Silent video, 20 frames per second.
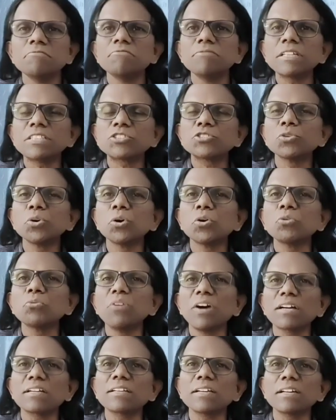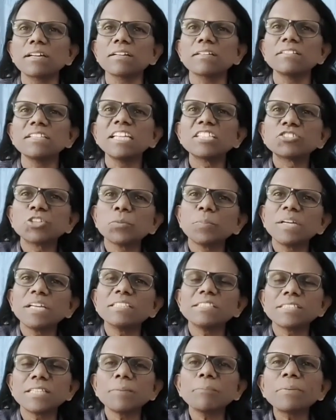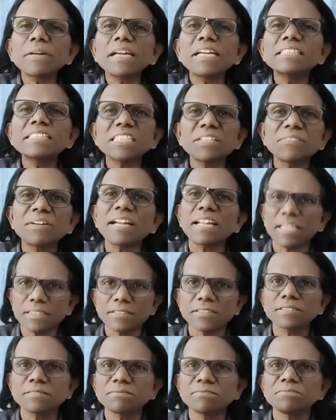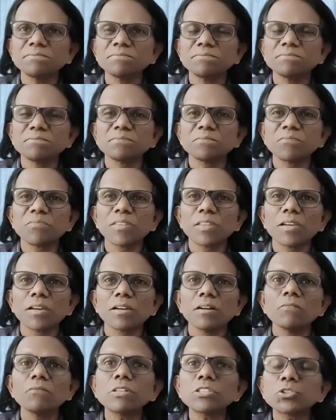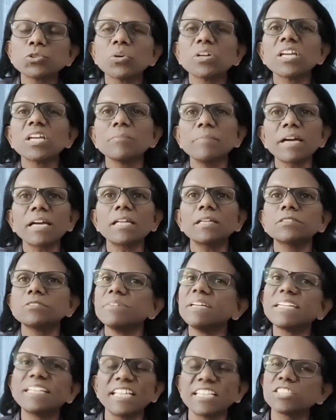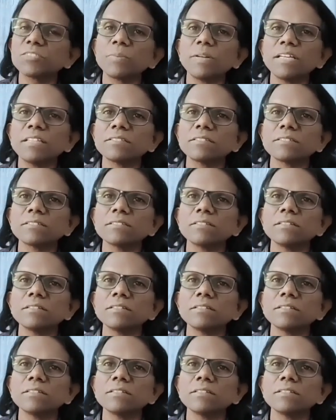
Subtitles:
For soaked water, there should be a separate sewer lines for soaking mechanism where it takes place.